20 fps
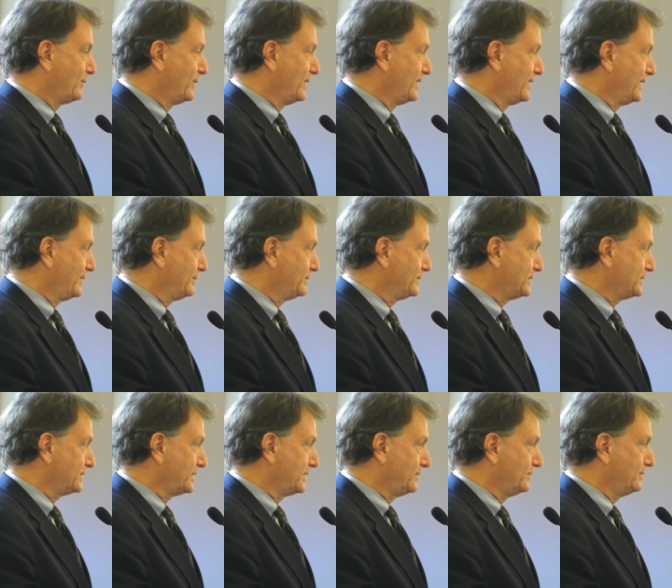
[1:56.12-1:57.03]
those
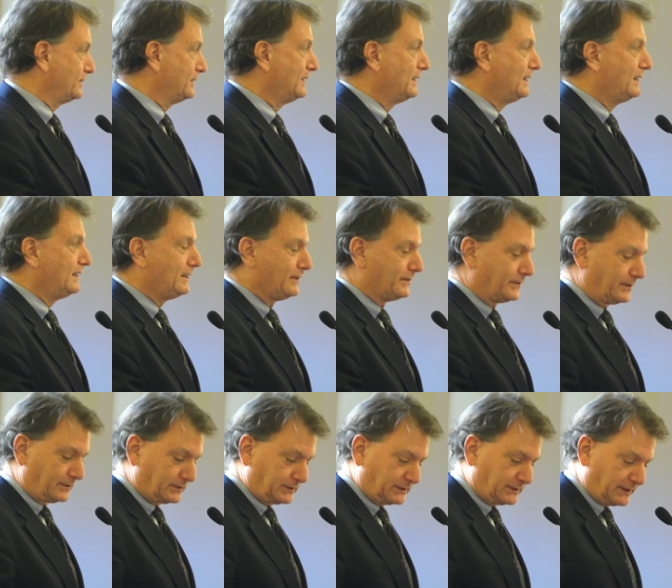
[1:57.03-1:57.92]
stickers are available
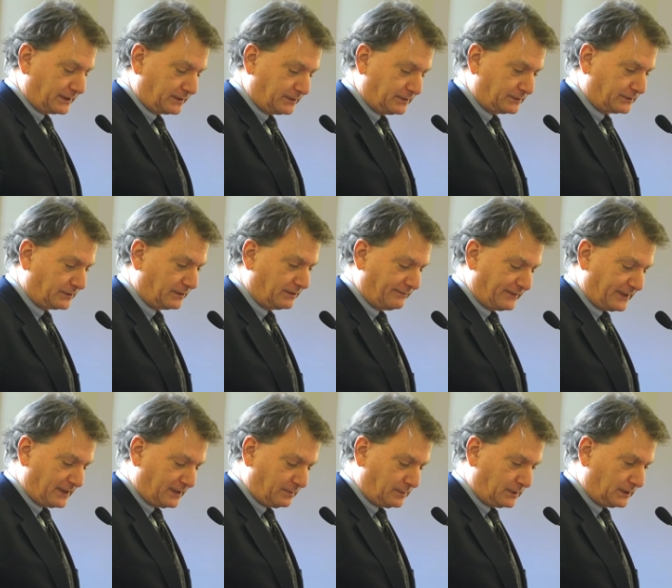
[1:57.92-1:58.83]
as well.
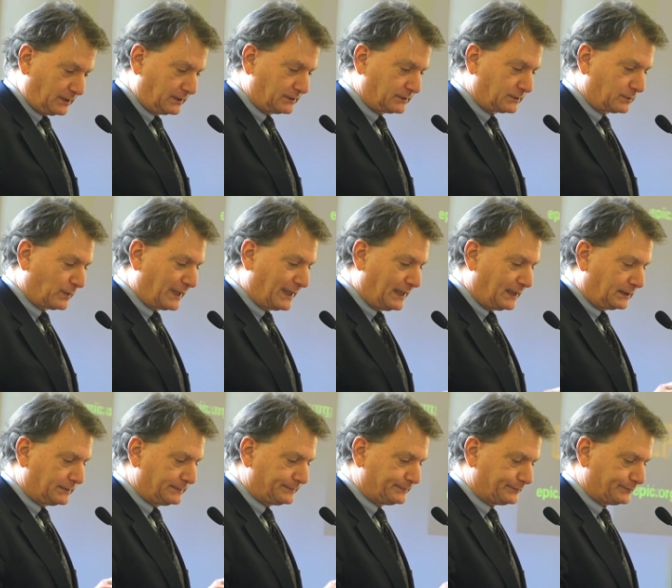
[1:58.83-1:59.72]

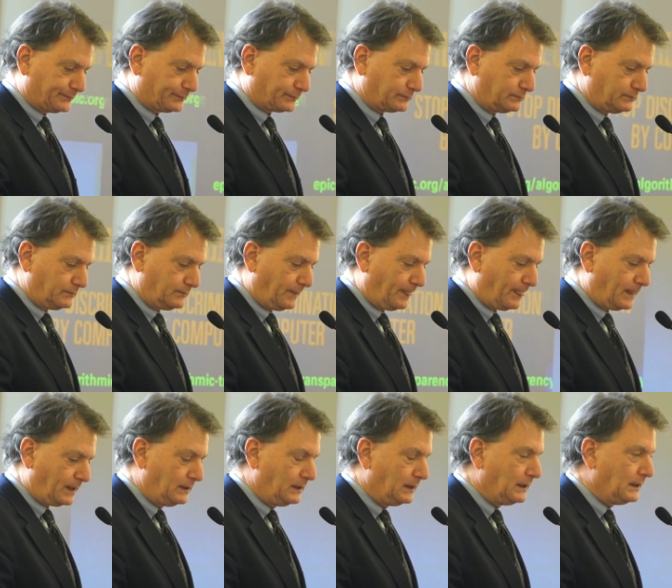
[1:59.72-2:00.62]
Uh,
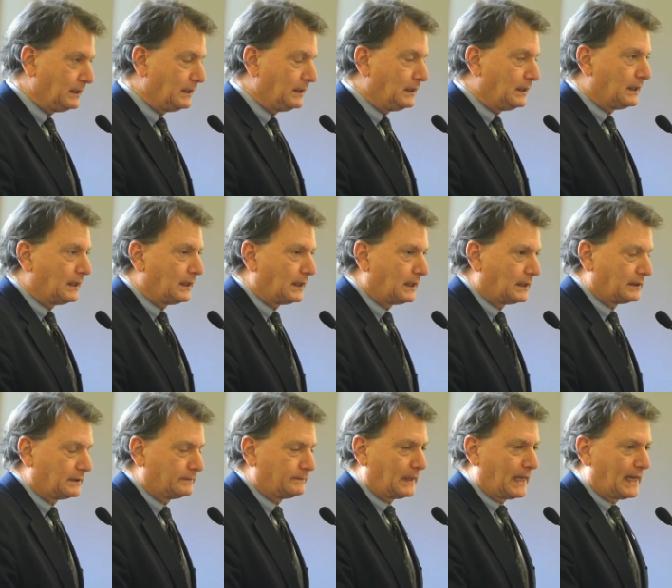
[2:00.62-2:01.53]
as we were
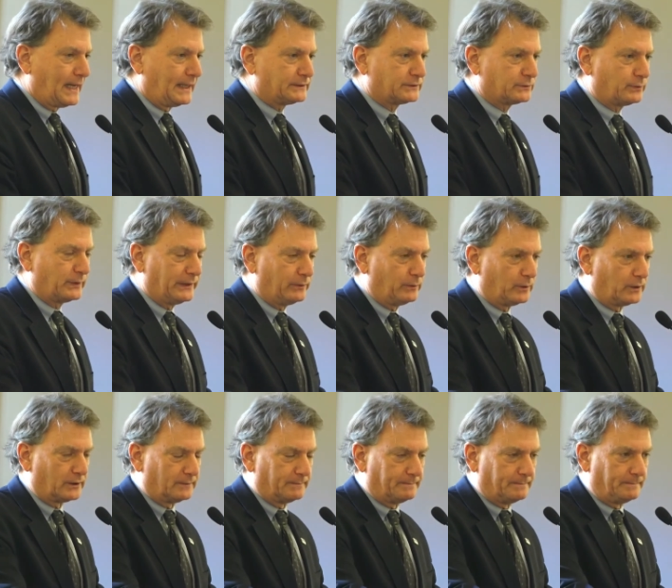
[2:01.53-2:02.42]
pursuing our